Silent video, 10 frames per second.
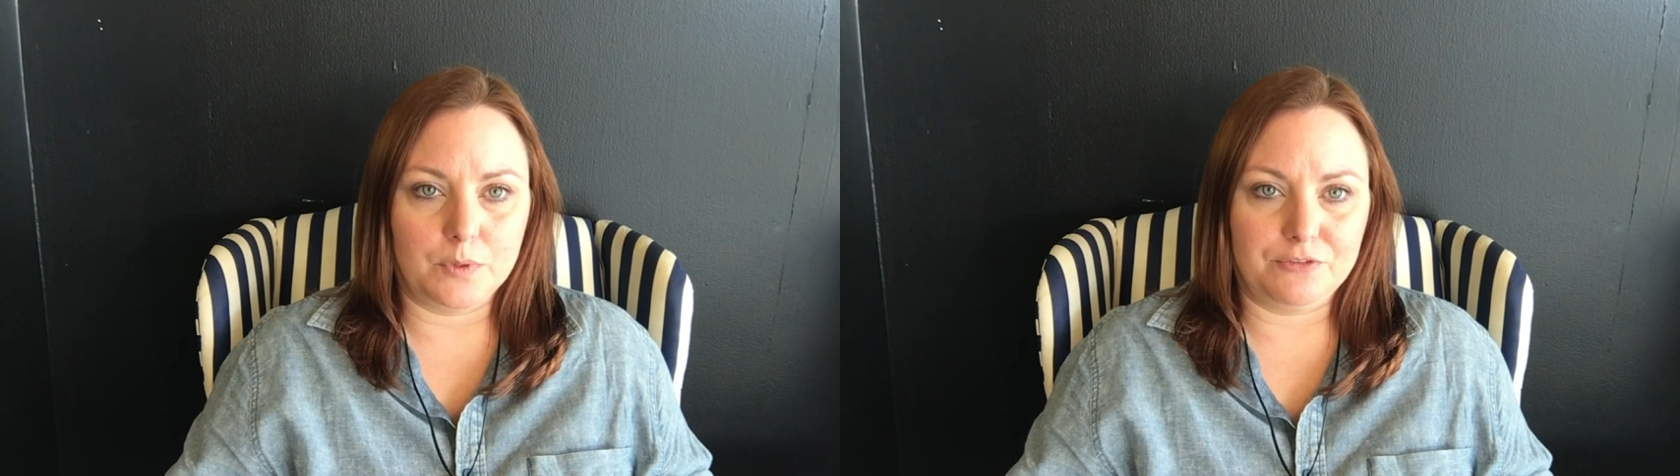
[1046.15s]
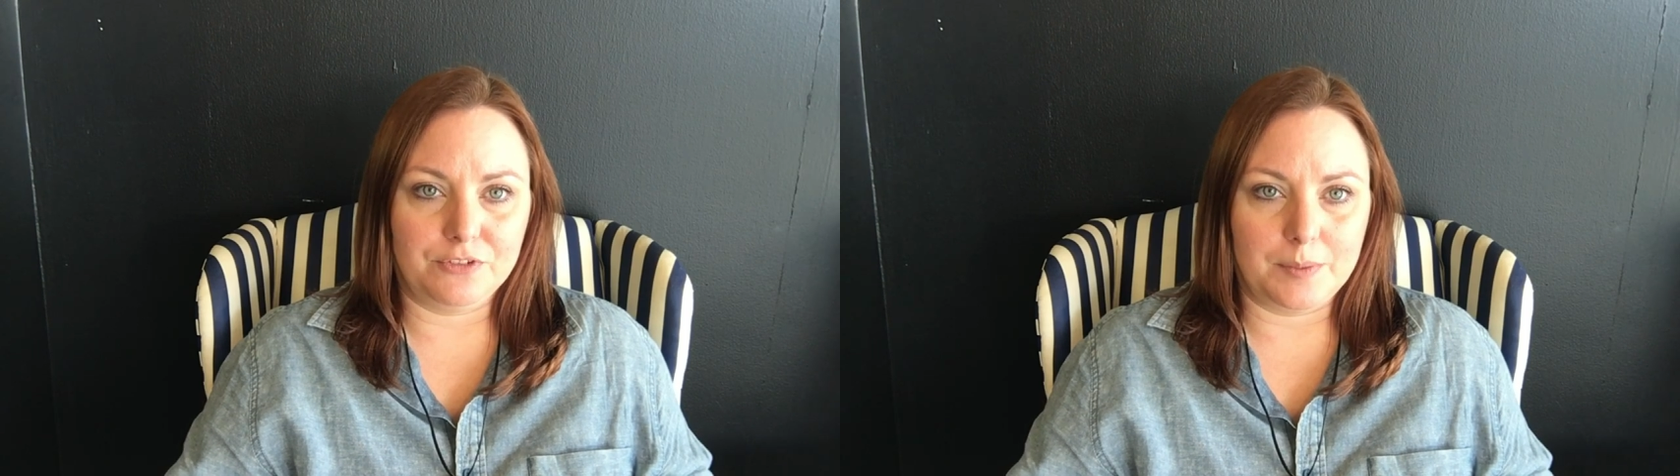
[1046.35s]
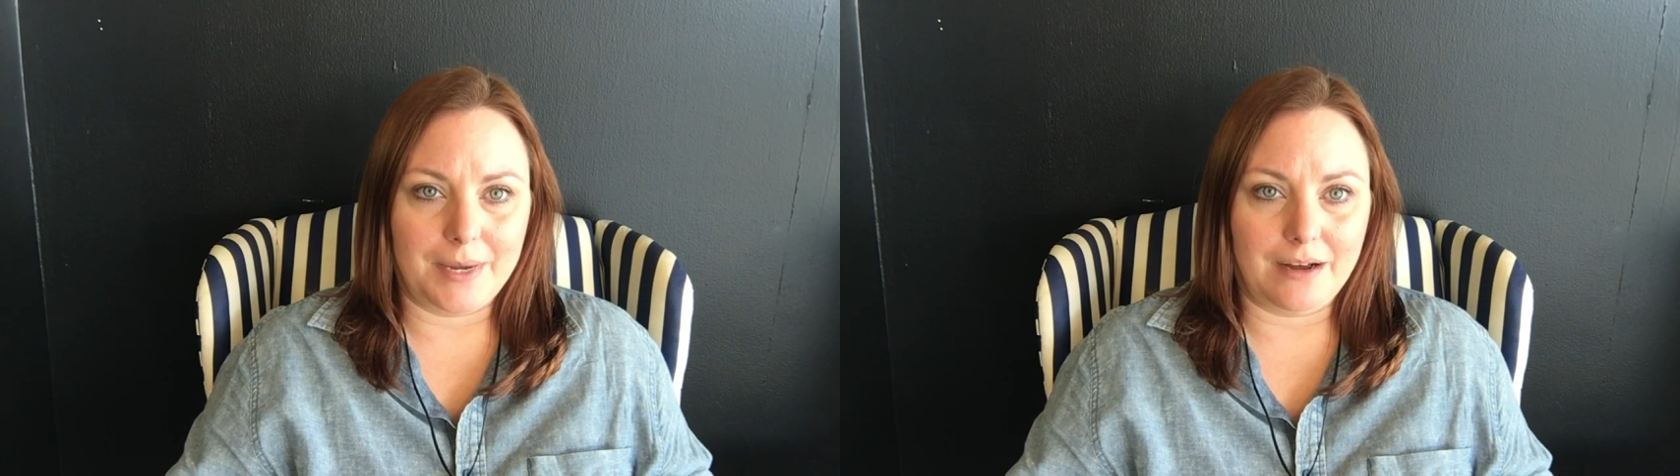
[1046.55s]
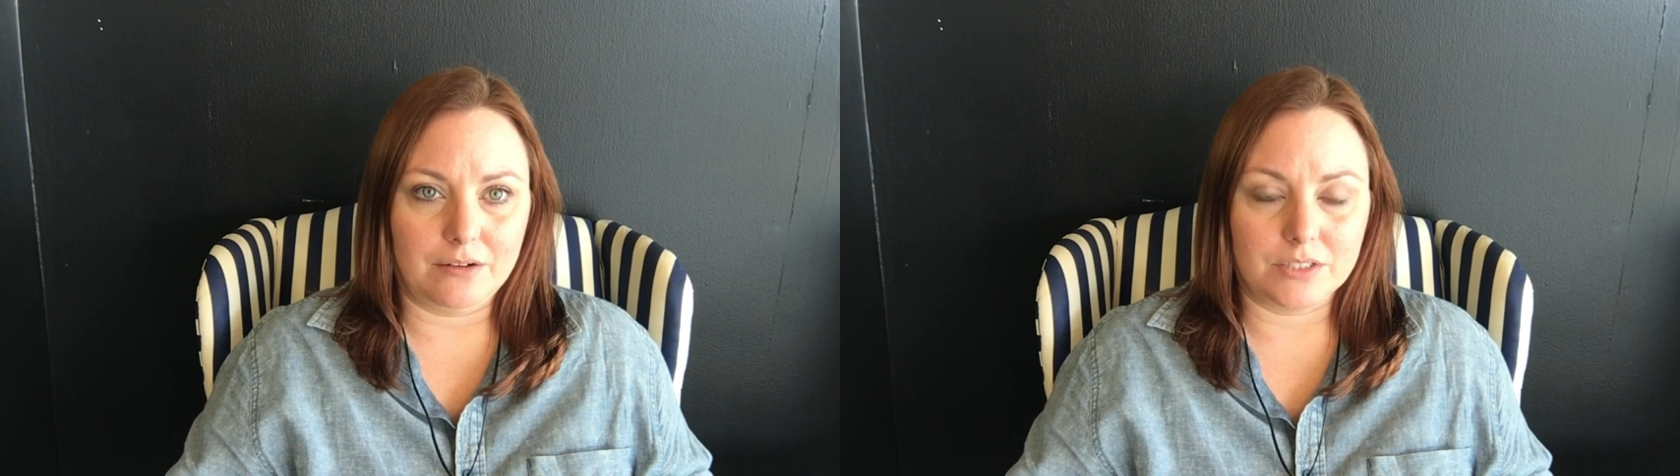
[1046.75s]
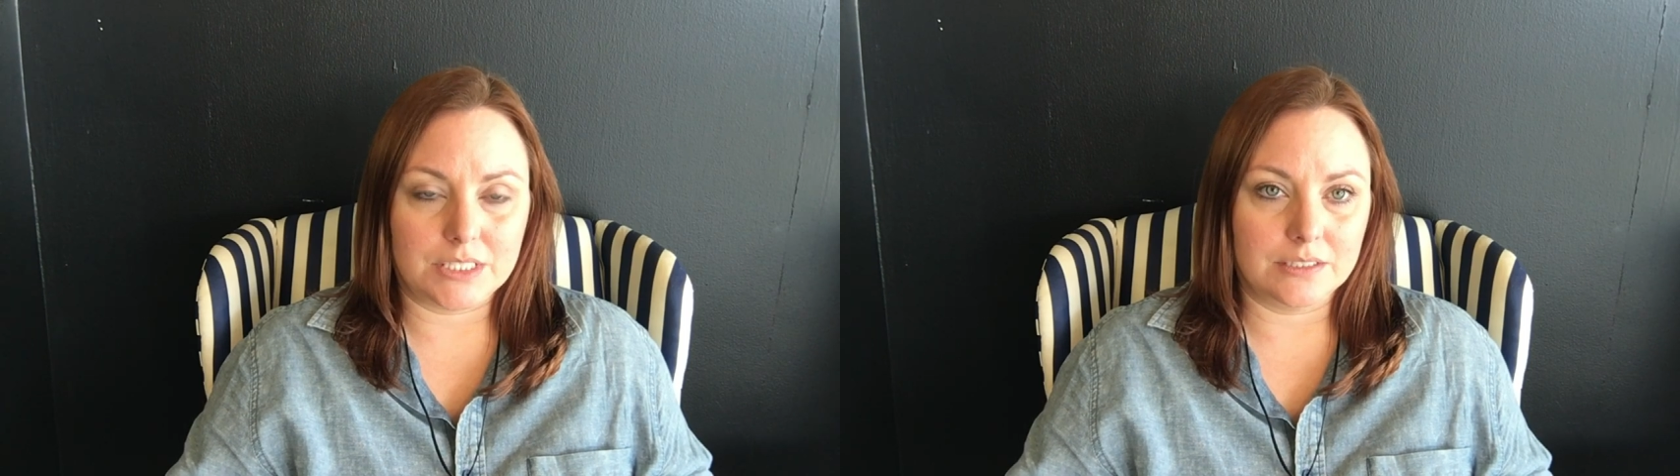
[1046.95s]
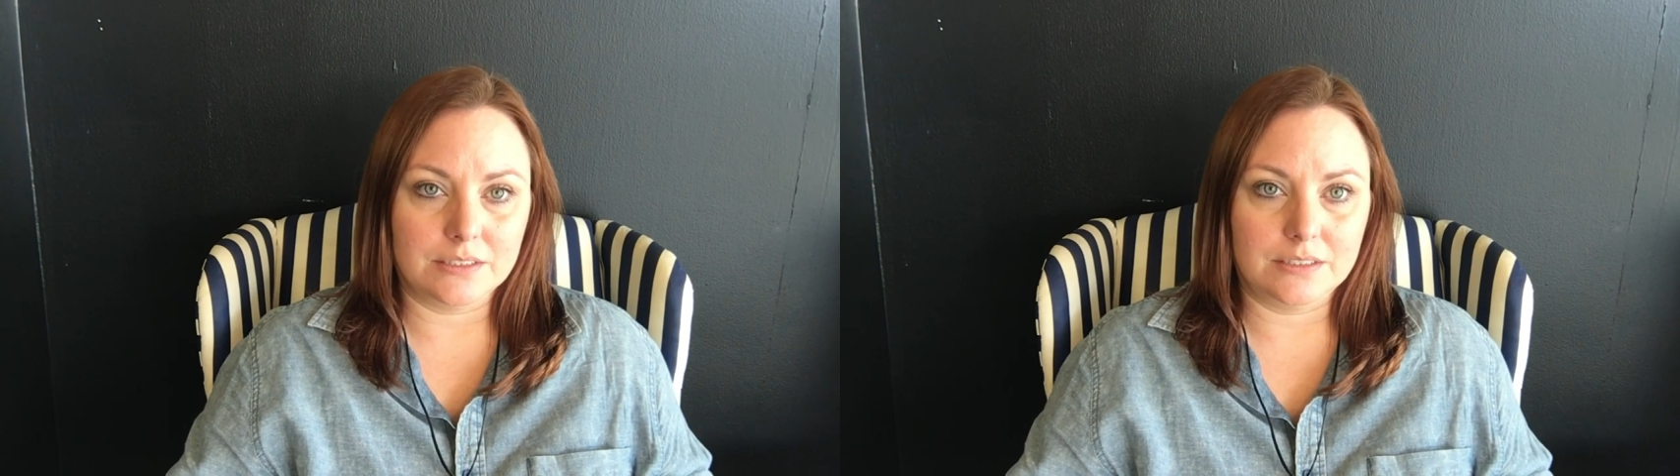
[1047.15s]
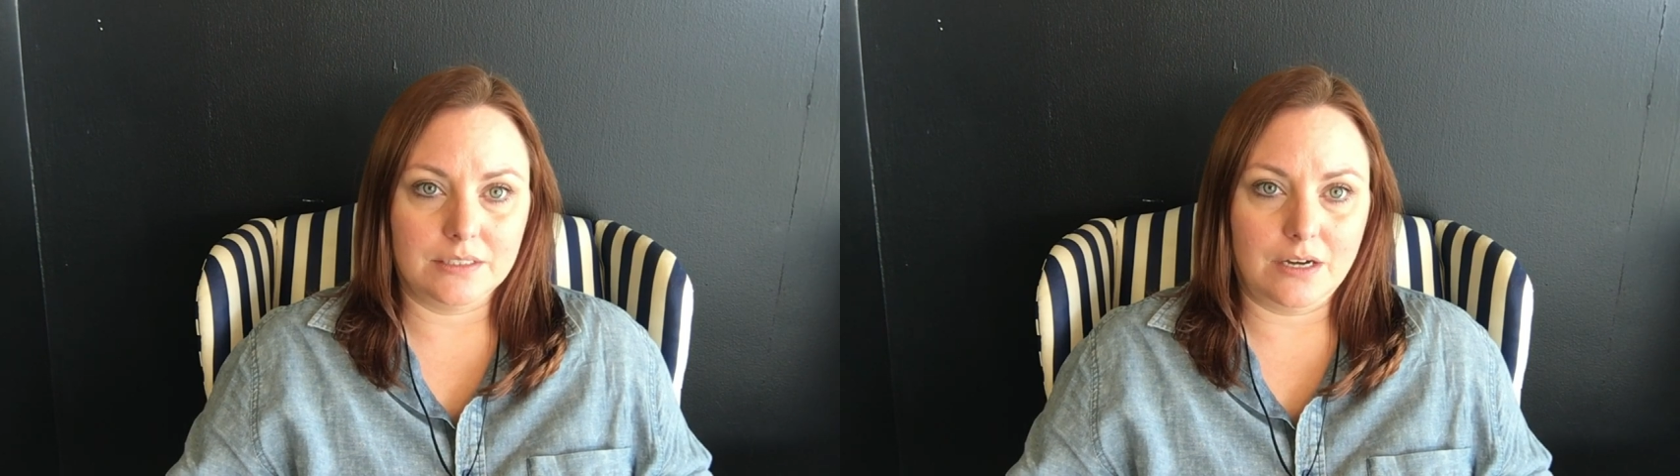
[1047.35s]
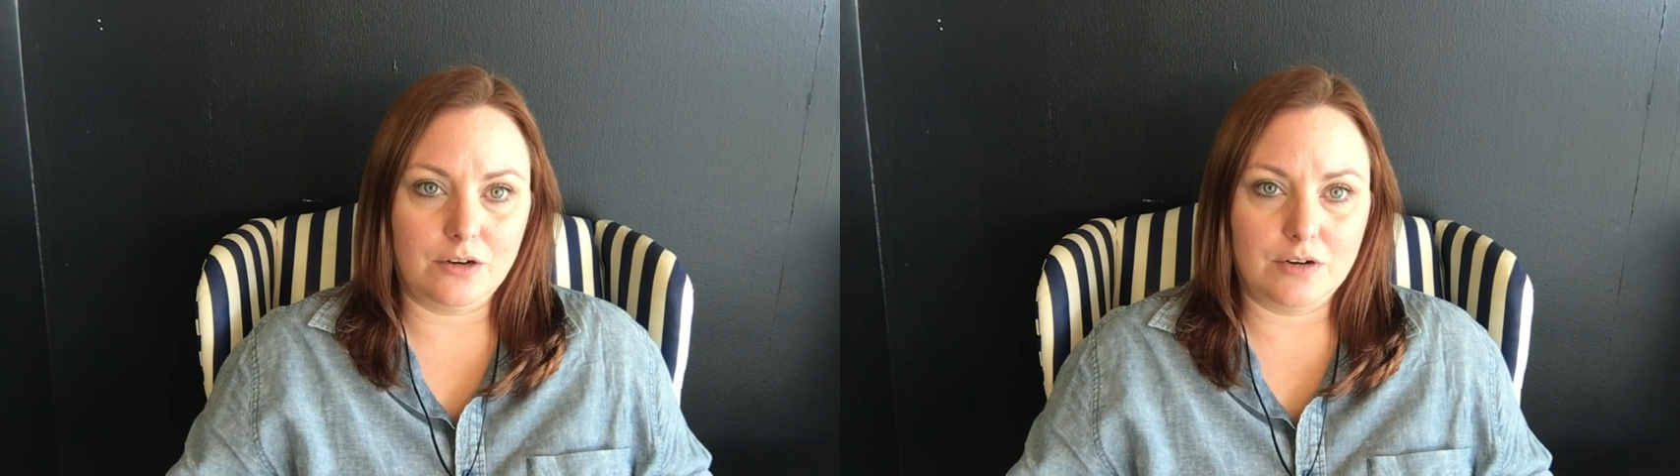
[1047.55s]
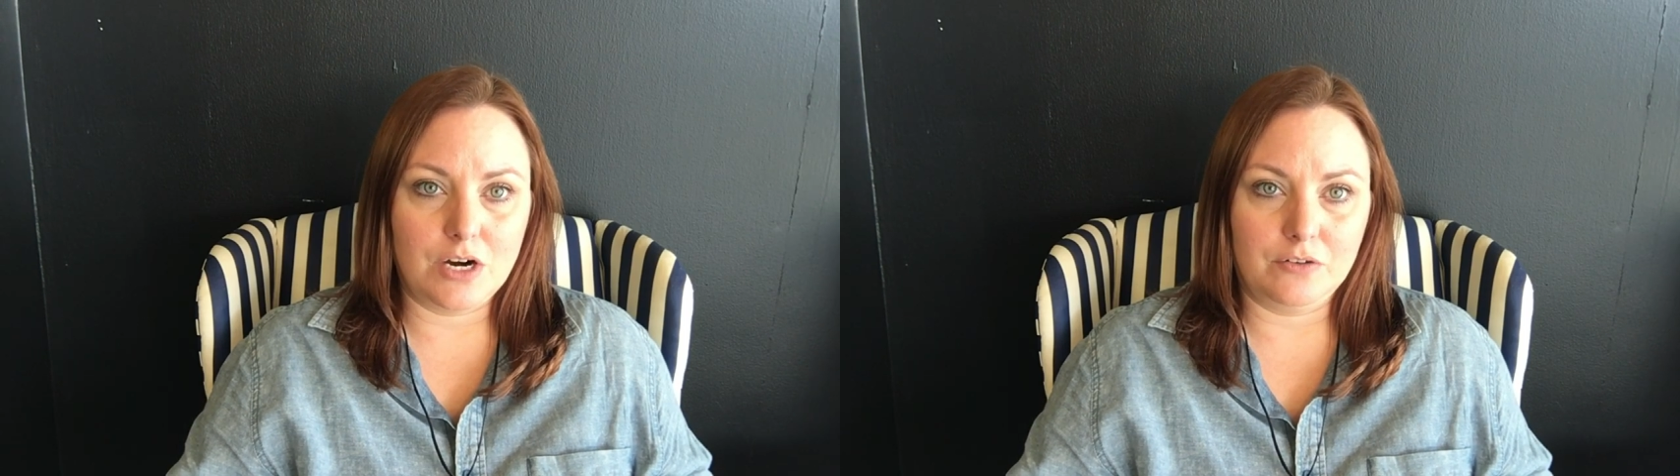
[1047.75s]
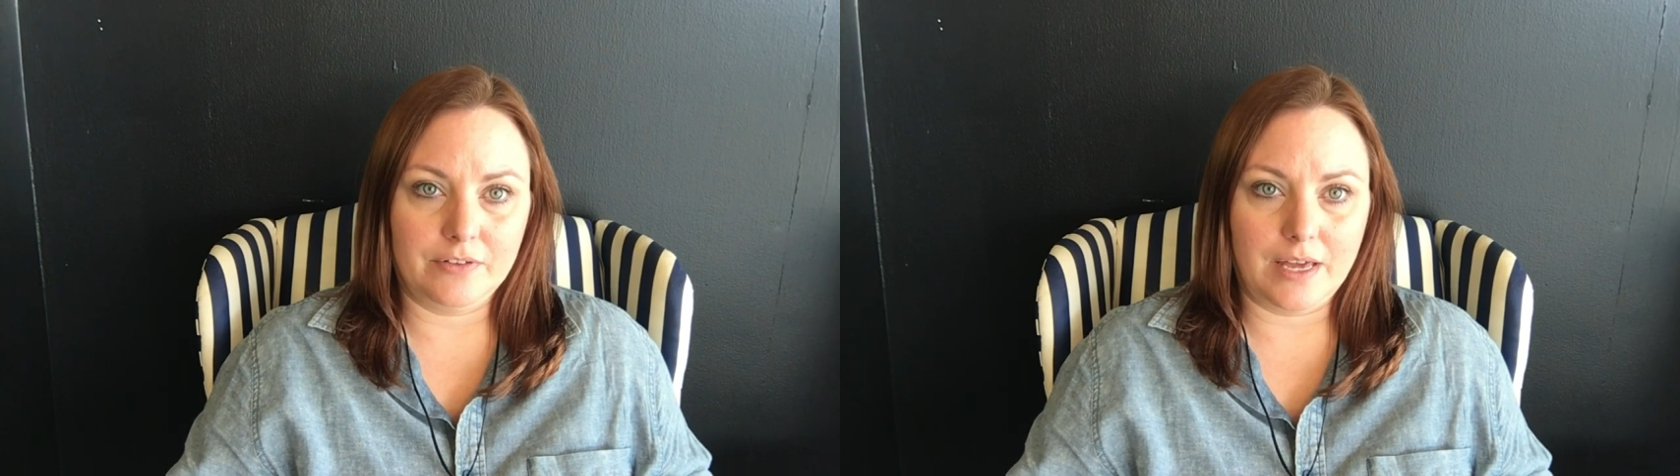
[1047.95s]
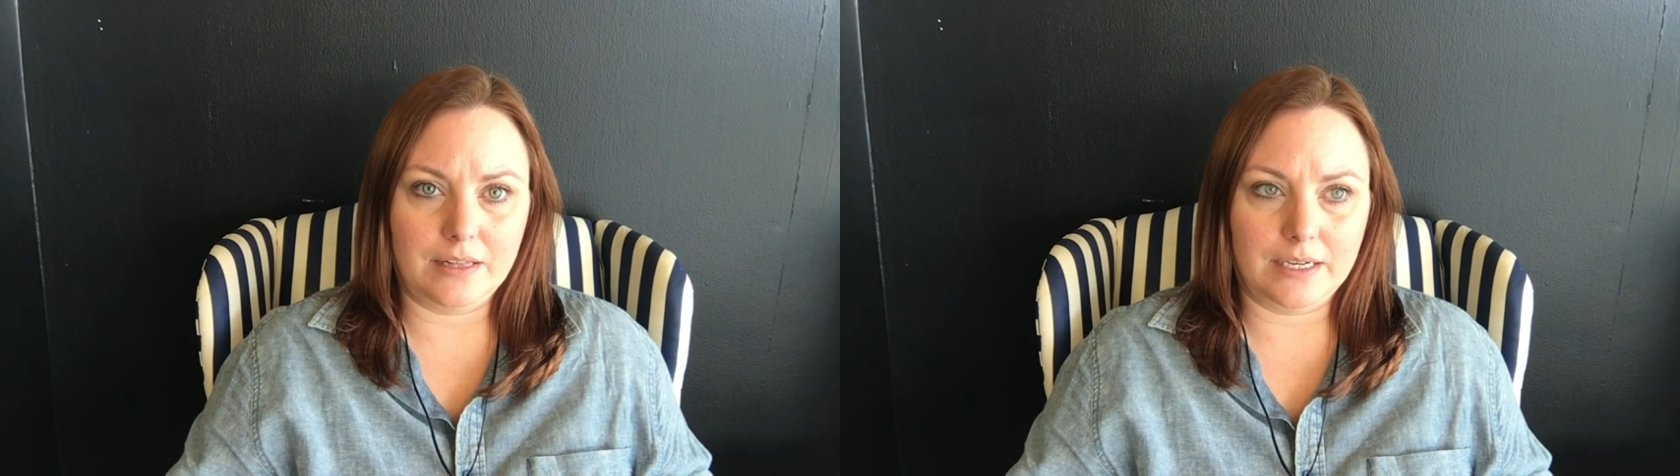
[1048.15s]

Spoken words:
would flip out over that.